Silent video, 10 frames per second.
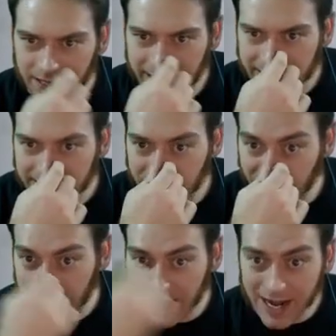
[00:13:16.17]
Technically, I could still
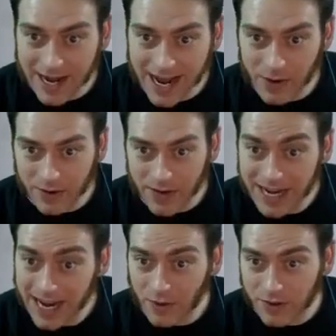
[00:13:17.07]
get in 8
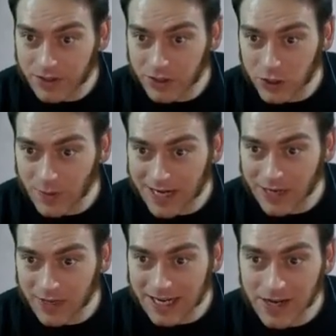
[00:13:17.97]
hours, assuming I
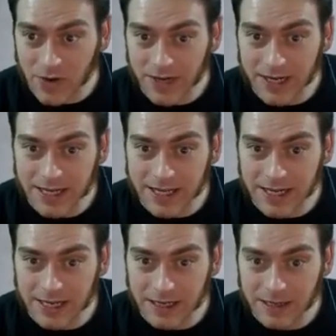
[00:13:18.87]
don't eat or need
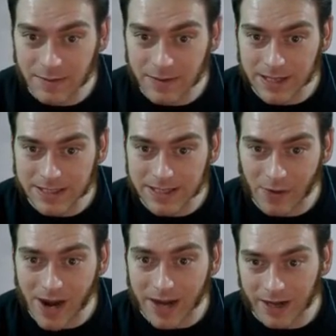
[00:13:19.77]
anything, but that's
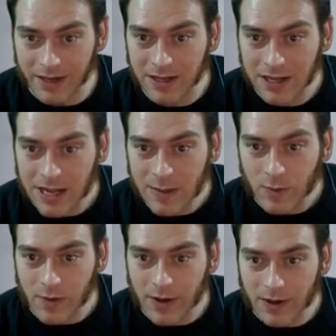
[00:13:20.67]
not writing.
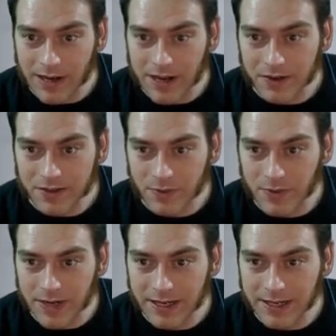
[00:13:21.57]
What about letters,
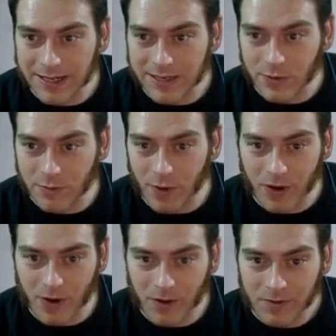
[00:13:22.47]
reading, dealing with
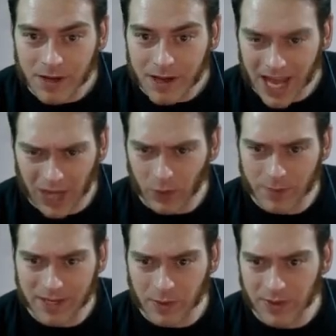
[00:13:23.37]
Paul? Hell,
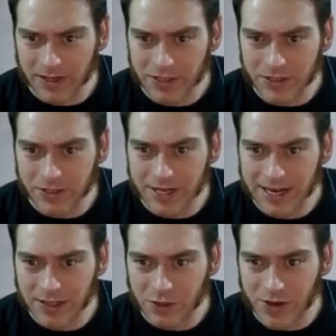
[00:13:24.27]
what about doing the dishes or
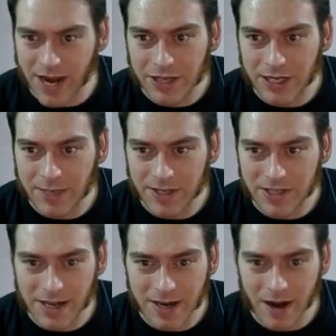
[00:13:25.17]
taking out the trash? Not to
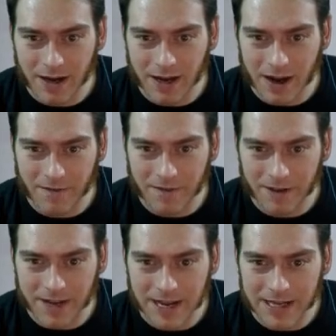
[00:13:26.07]
mention that knocking off for
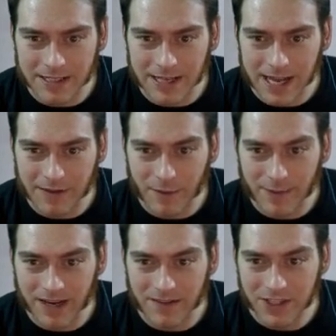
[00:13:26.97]
the day isn't like
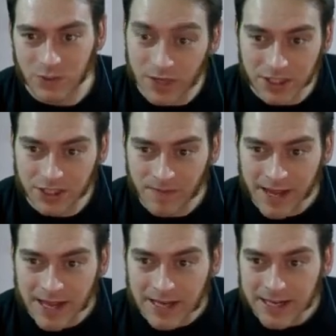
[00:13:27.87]
flipping off a switch.
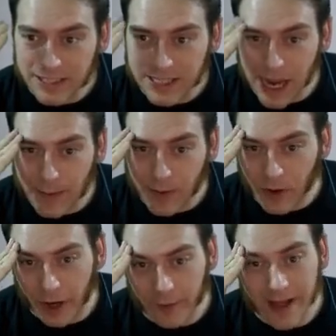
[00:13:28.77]
It takes time to
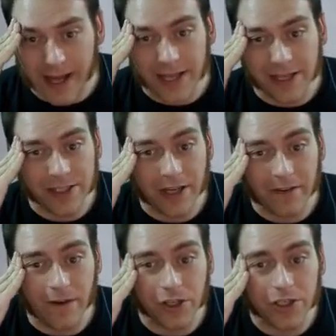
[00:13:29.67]
crawl out of my head and
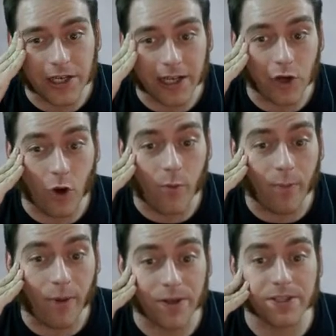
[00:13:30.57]
start functioning like a normal
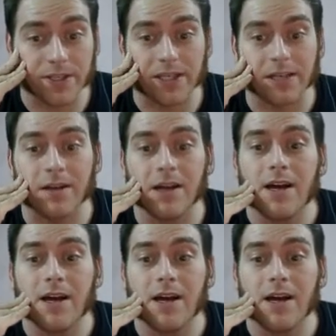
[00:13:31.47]
person again.